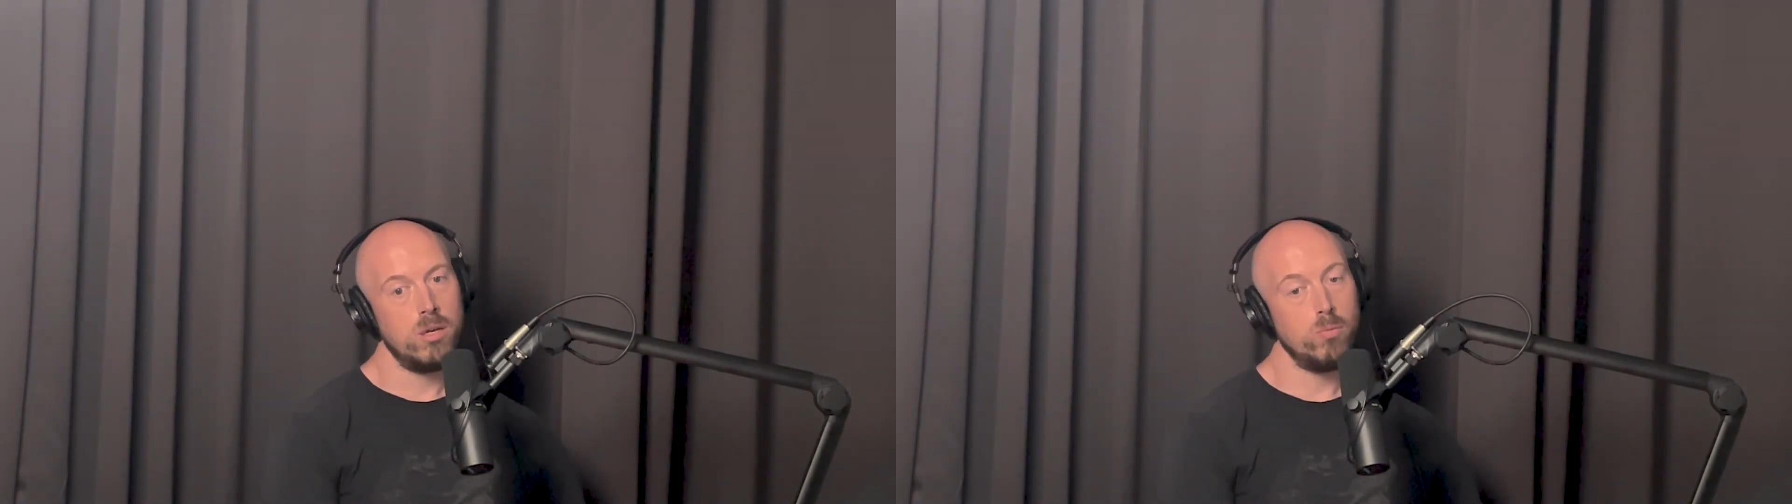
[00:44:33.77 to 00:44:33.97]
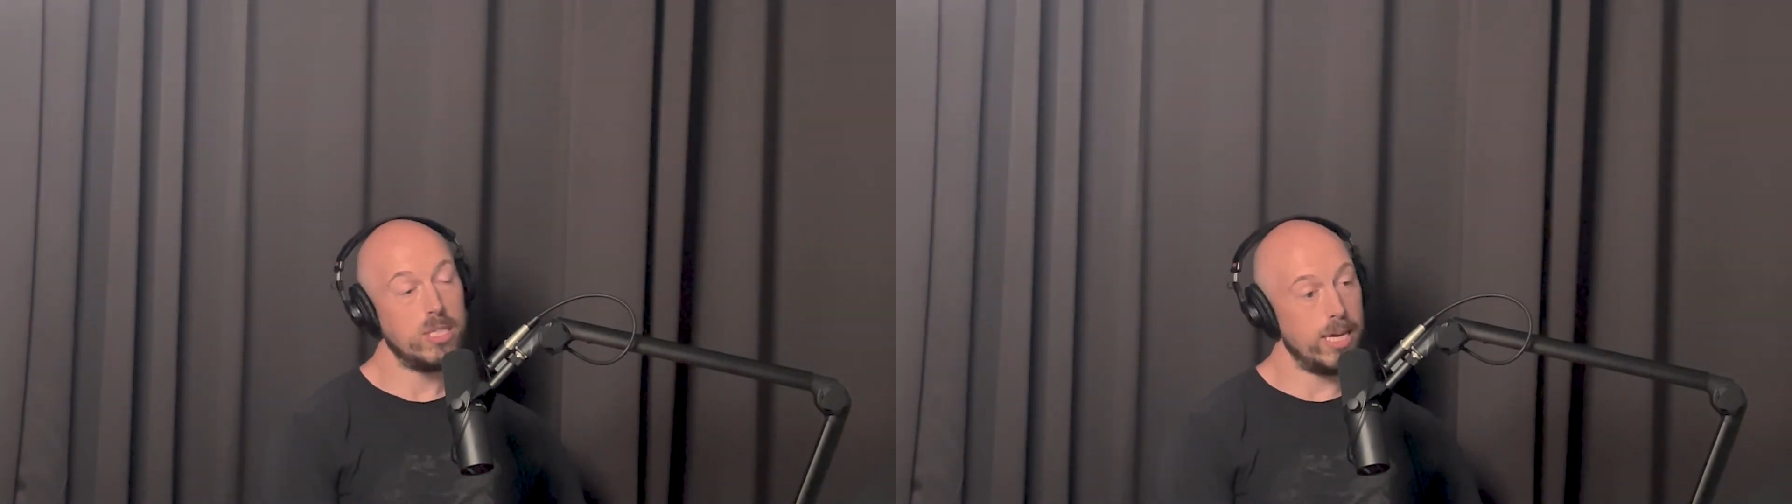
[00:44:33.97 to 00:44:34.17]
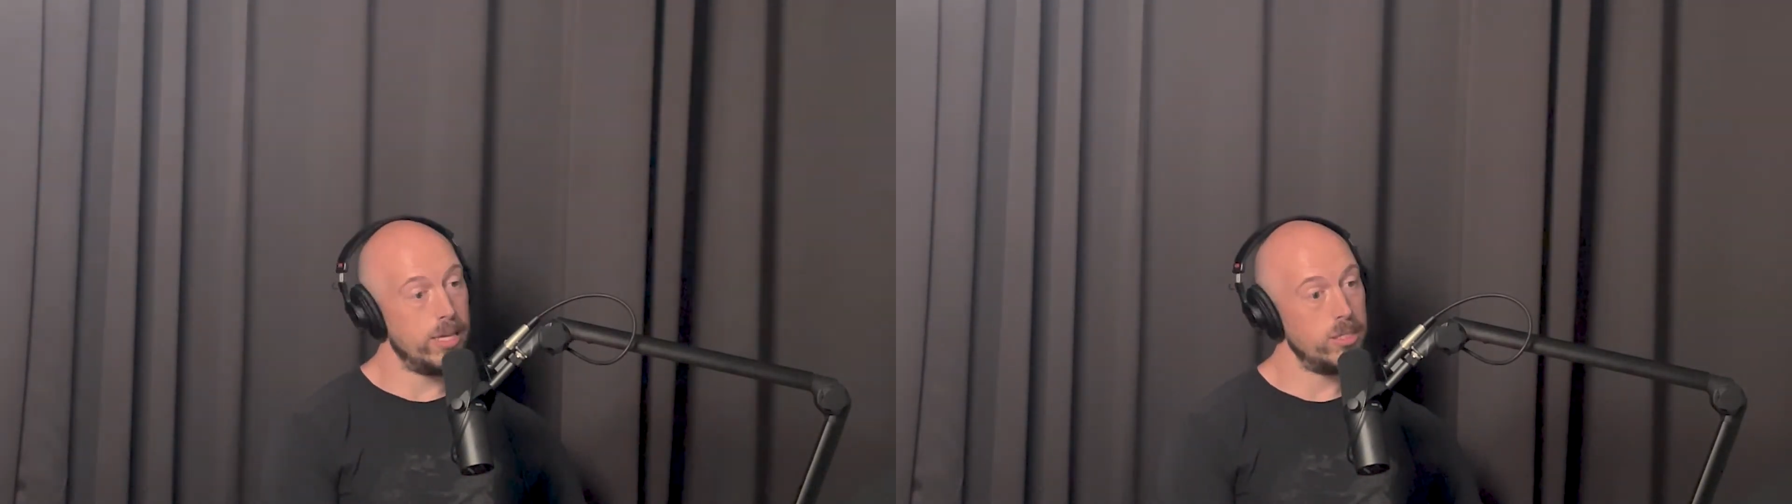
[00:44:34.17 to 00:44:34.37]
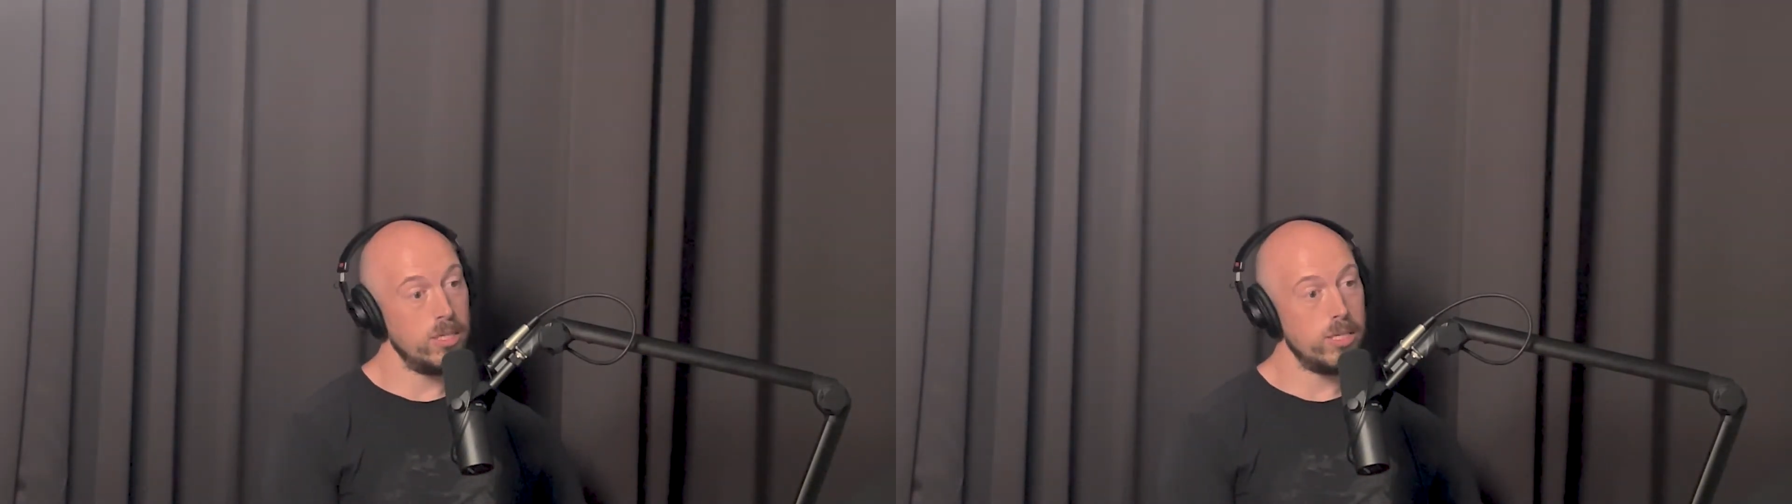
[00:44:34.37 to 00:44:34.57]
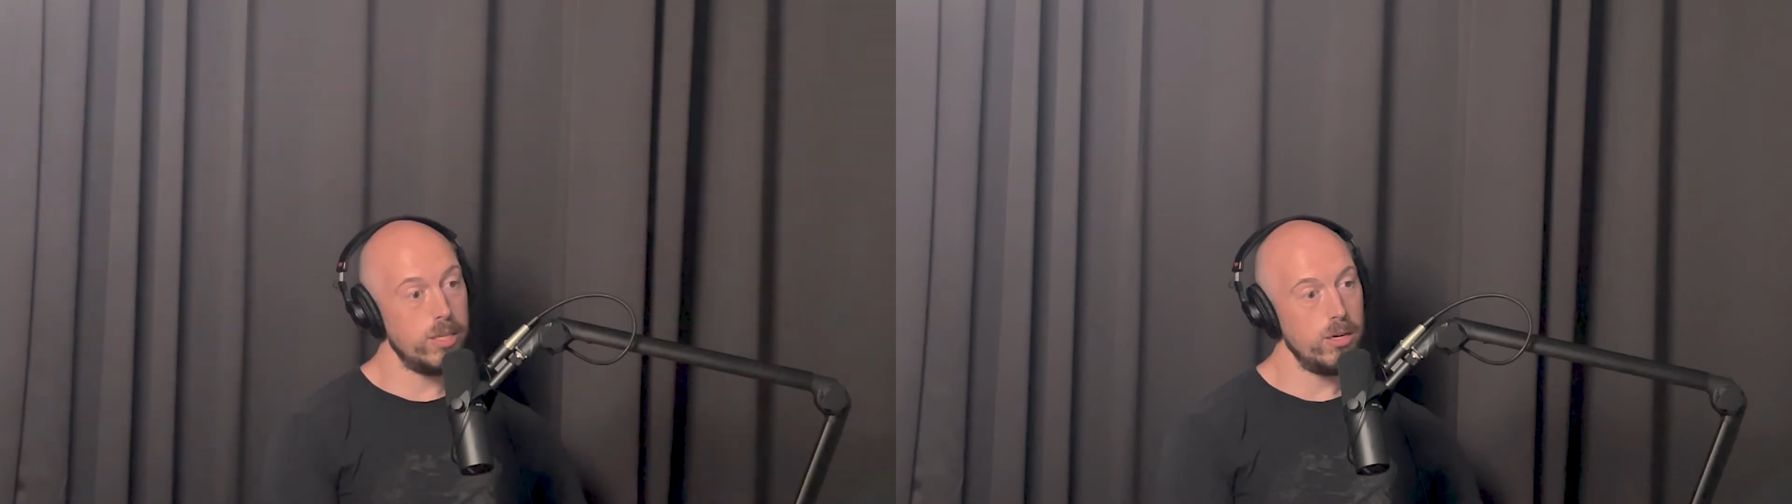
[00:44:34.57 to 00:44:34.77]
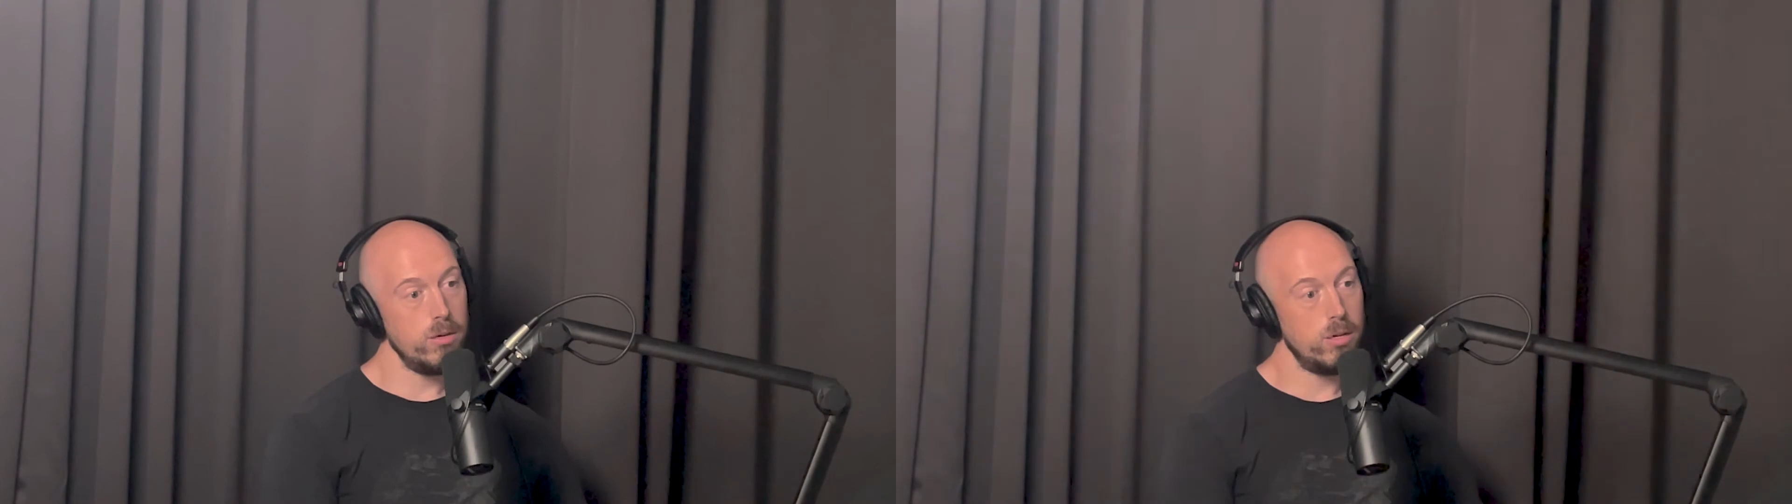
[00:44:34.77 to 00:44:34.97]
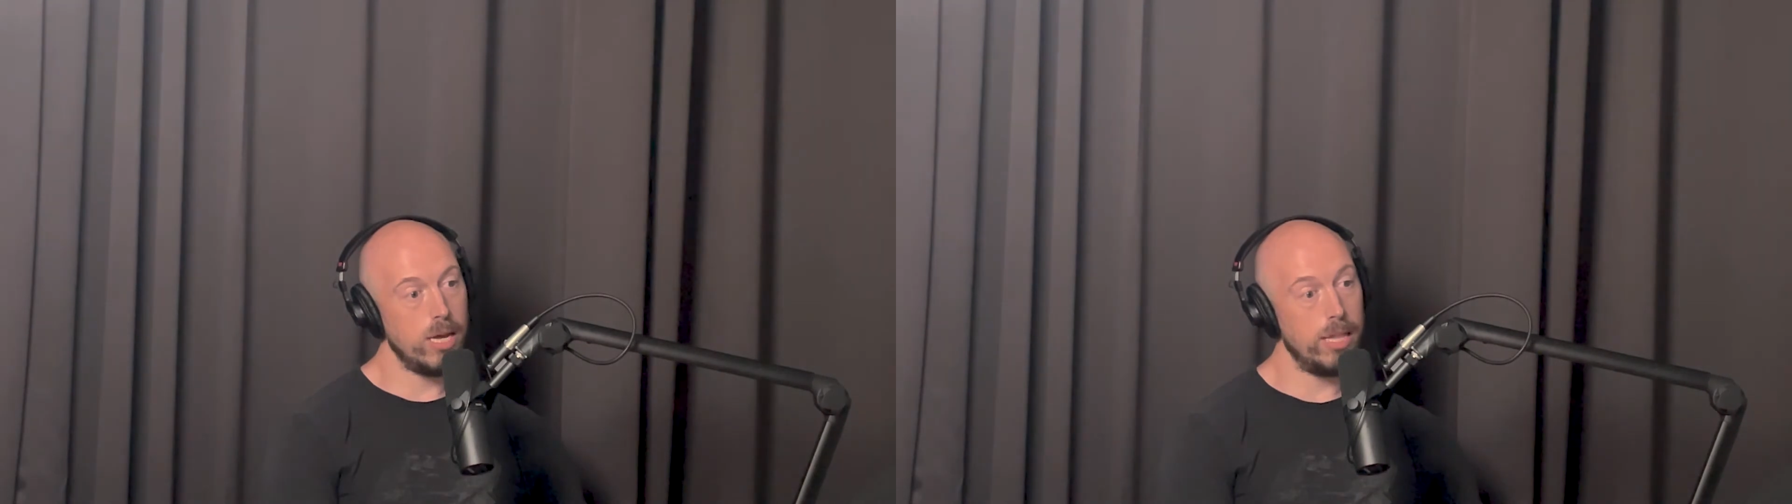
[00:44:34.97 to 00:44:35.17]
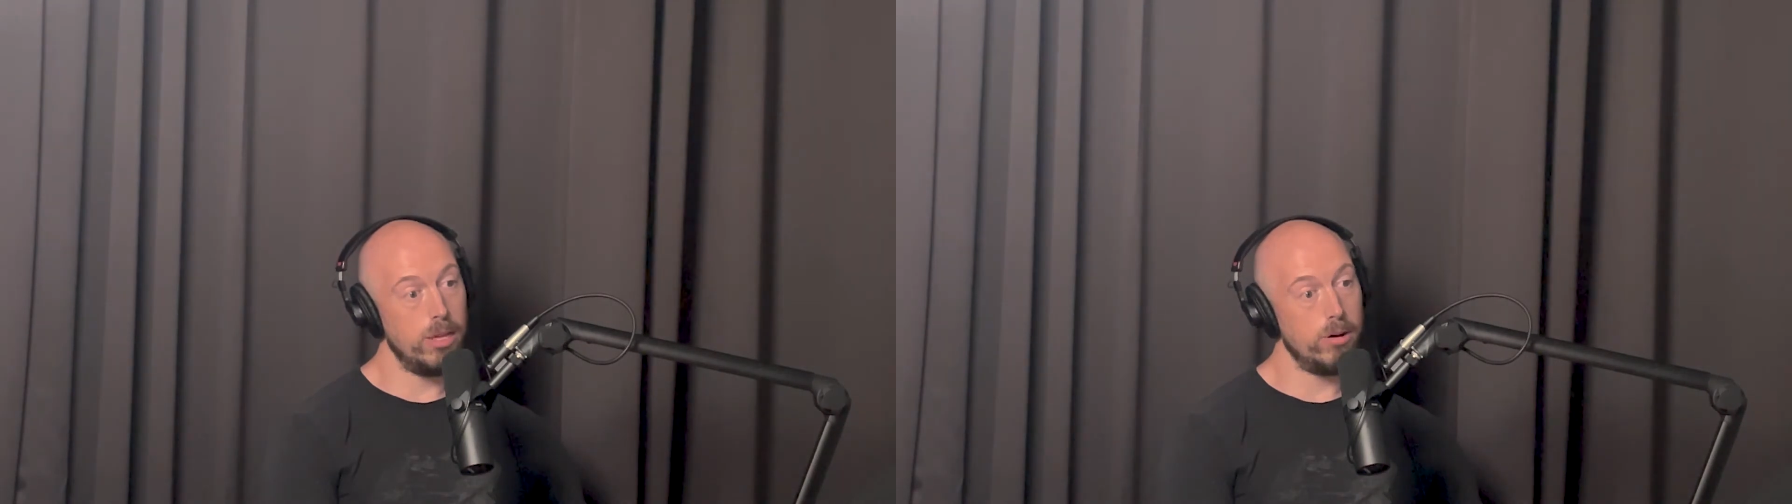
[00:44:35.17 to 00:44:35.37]
challenge each other,
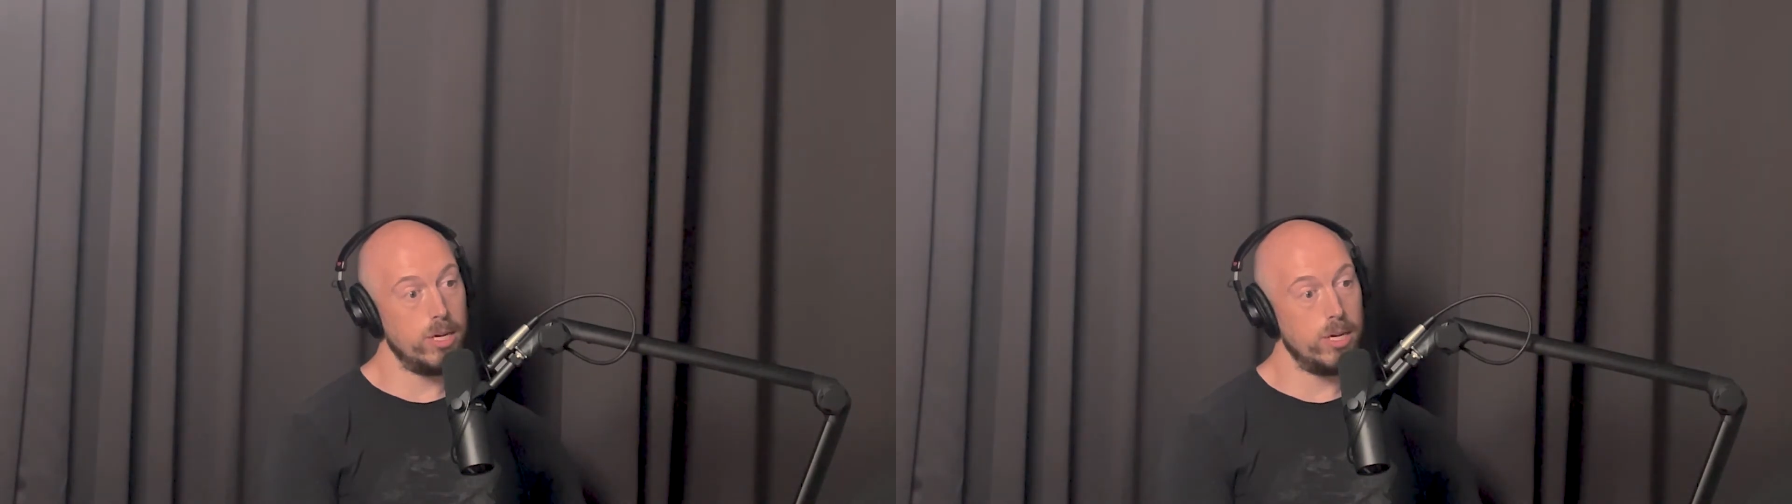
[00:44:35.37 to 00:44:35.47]
and there